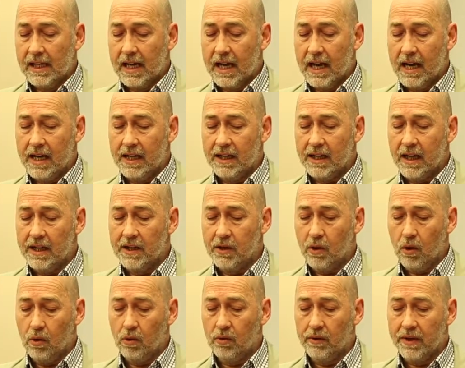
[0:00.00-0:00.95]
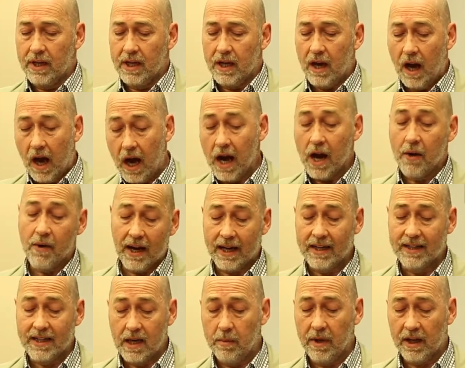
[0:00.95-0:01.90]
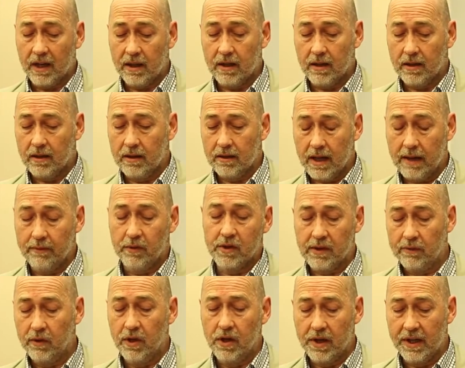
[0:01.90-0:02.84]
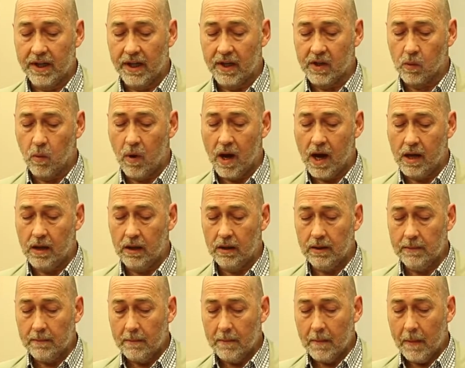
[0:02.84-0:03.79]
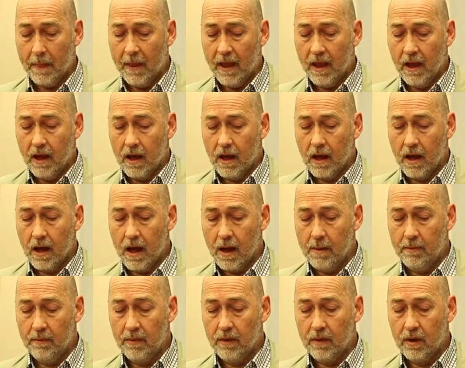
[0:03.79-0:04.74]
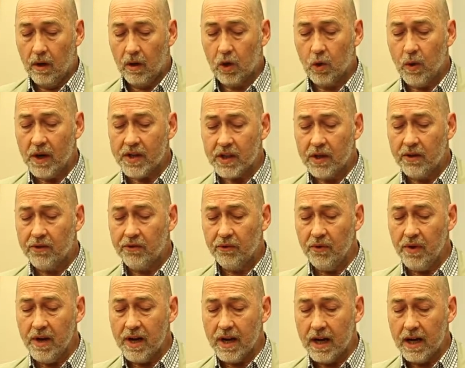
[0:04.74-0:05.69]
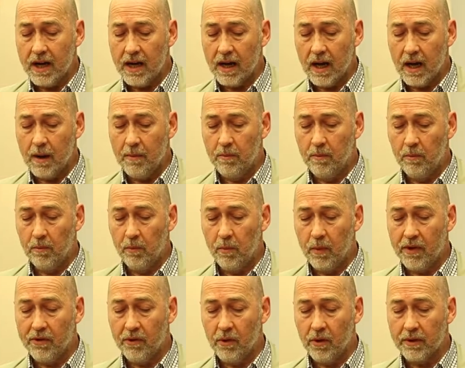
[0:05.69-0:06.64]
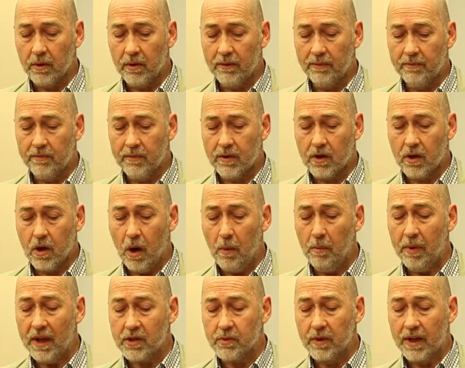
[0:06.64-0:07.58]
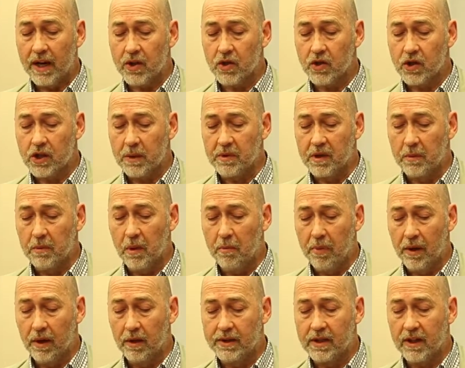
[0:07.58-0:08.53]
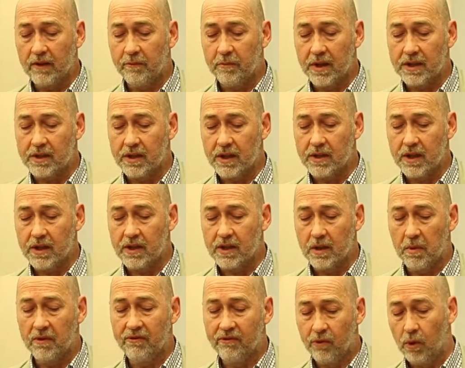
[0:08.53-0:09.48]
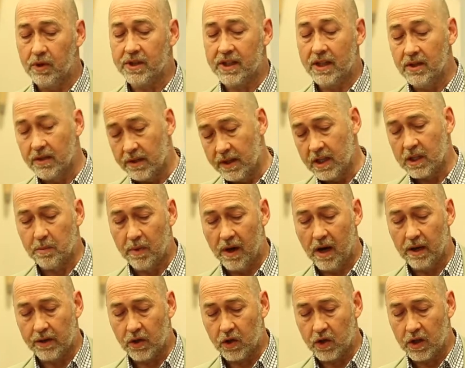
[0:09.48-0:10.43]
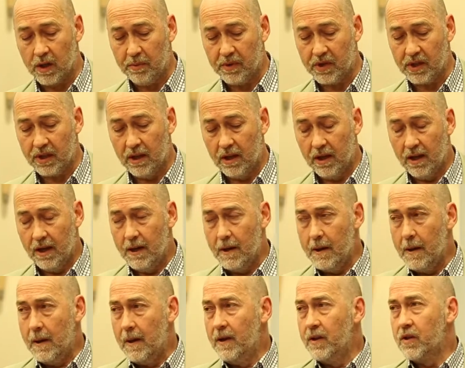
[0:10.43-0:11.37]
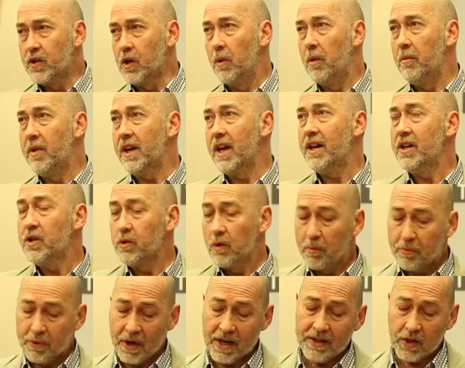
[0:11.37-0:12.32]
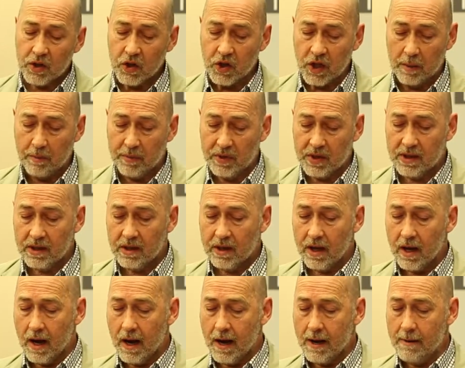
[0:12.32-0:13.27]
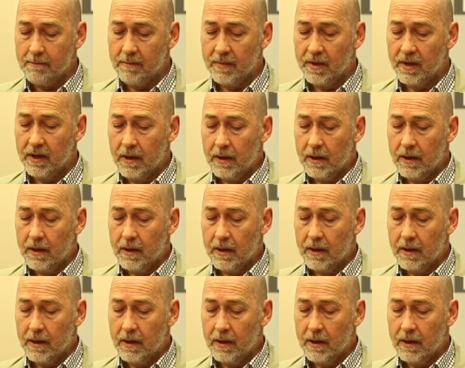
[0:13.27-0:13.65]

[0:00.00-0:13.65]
and all the higher academic levels of learning as well. On question 3, we thought there were complex relationships to be built if business is to be forced into these partnerships. So when we get into apprenticeships, the